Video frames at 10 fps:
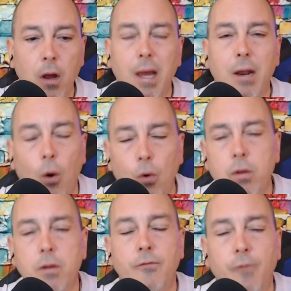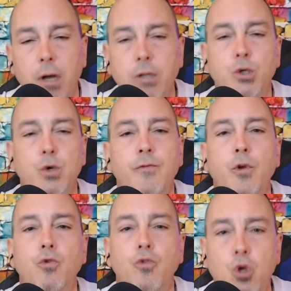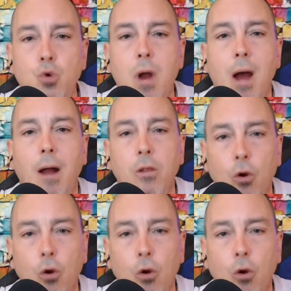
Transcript: It only defines you if you do not